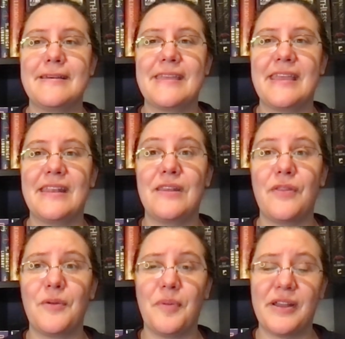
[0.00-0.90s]

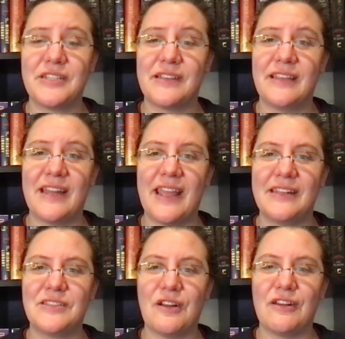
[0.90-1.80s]
another project that I
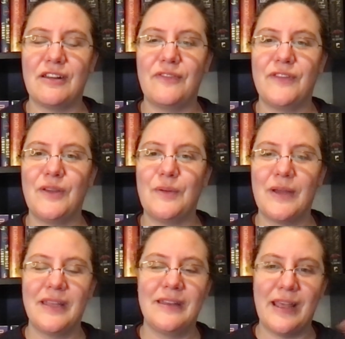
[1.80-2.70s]
had started a few
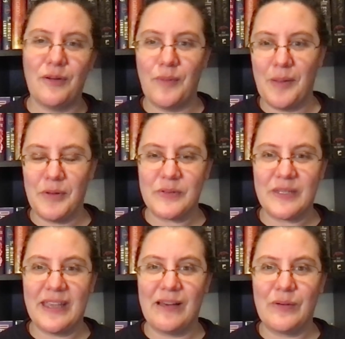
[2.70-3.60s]
NaNoWriMos
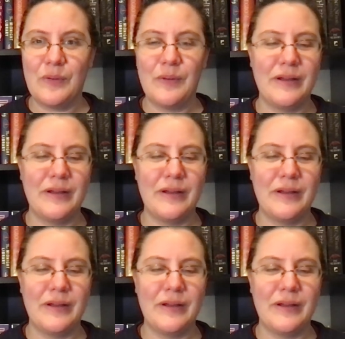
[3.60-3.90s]
ago.